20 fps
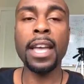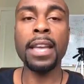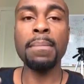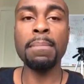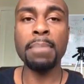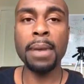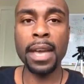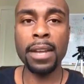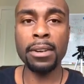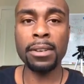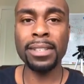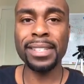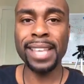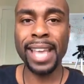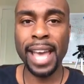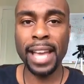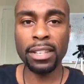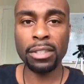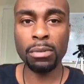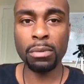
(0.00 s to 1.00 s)
a better
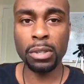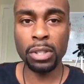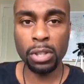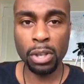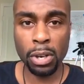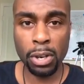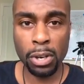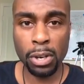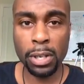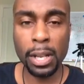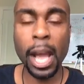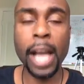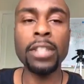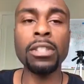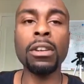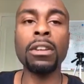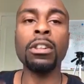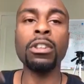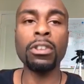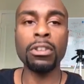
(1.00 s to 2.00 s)
tax return, I
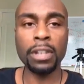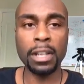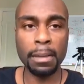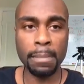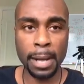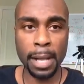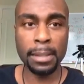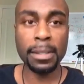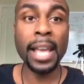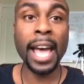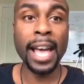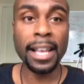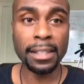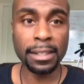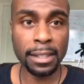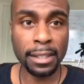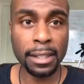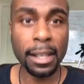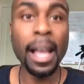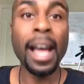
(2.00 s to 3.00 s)
started learning about
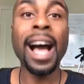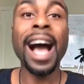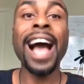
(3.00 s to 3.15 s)
taxes.